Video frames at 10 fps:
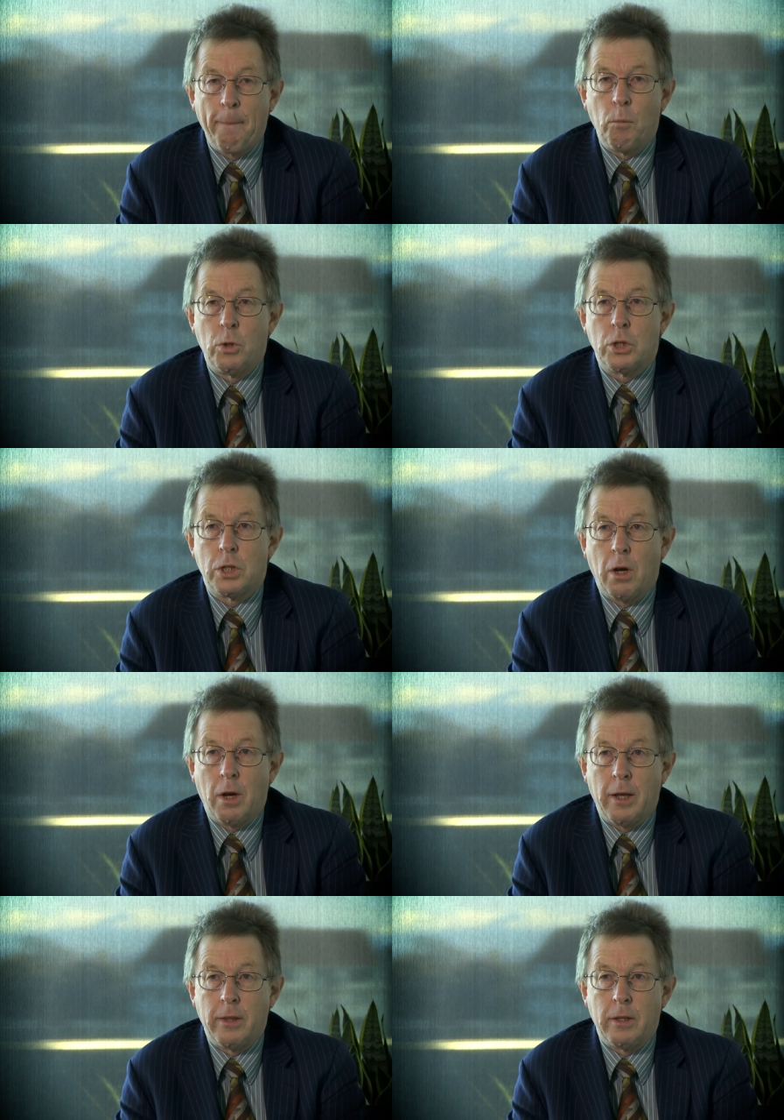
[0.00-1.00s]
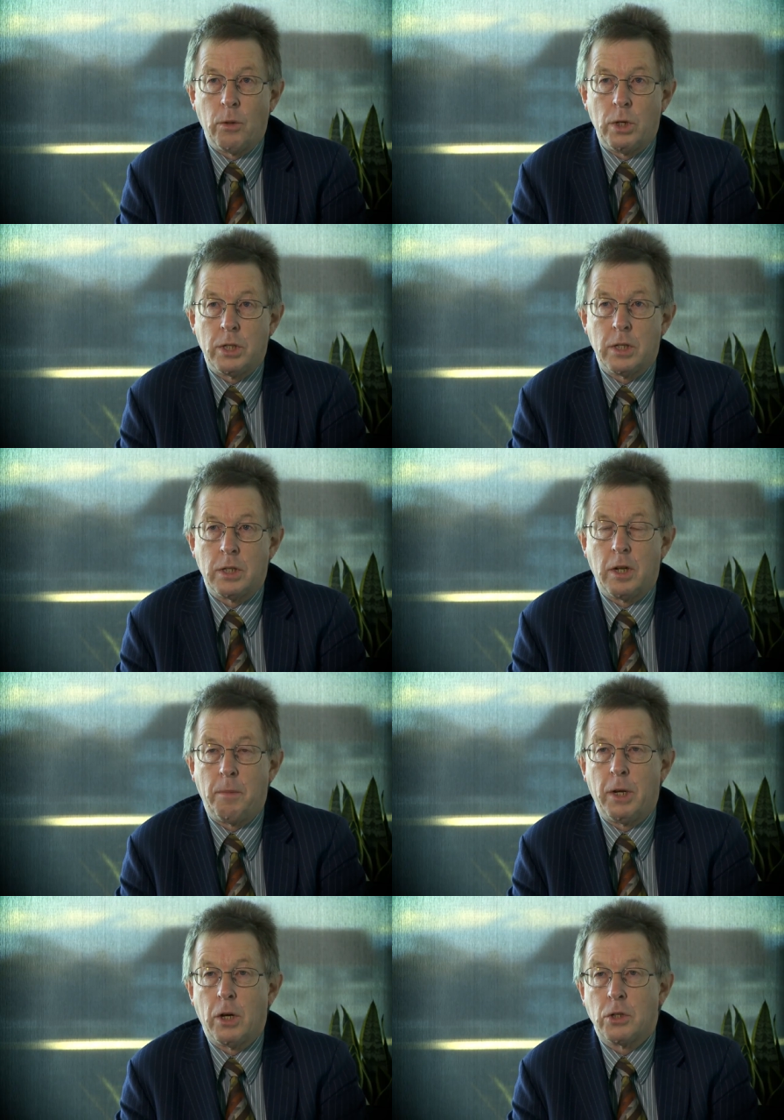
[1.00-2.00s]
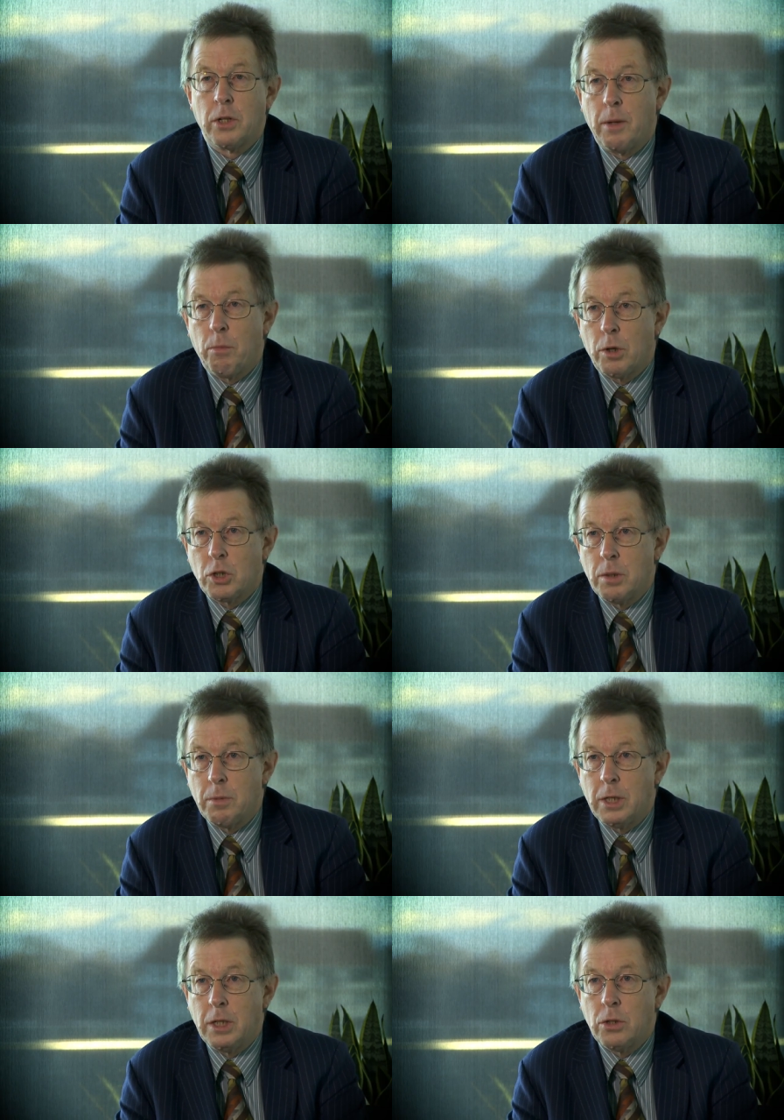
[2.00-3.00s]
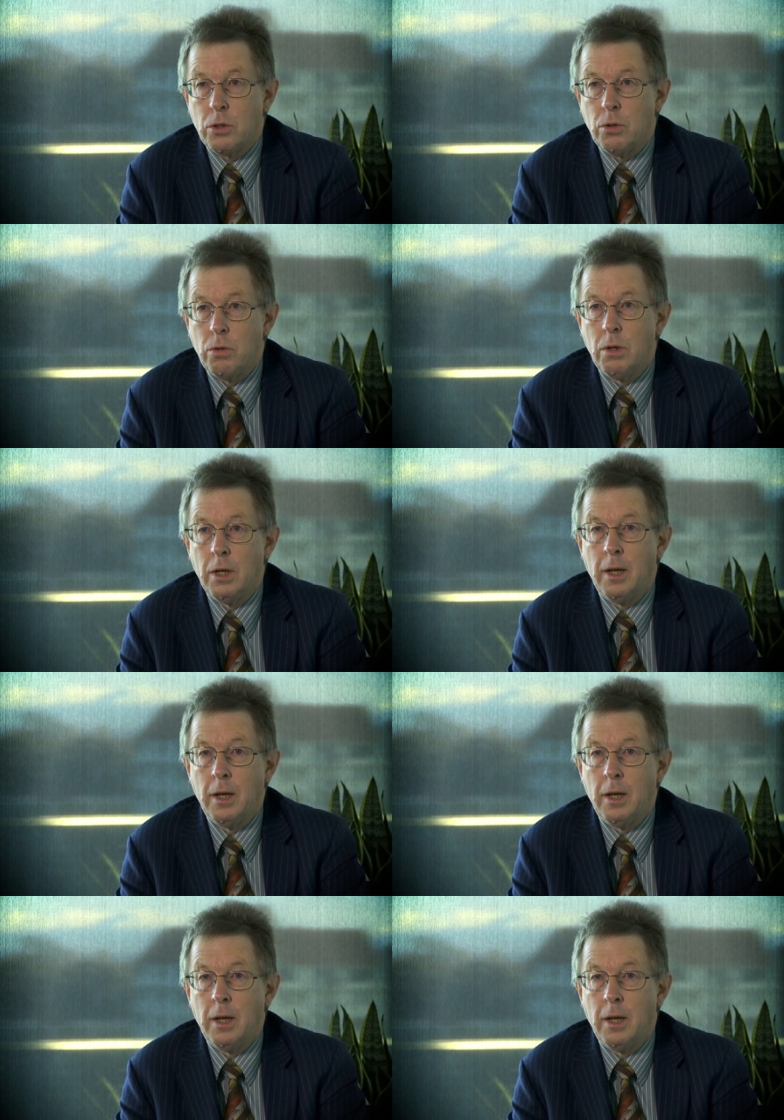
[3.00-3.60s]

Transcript: which is higher than the rest of the city because of their proximity to,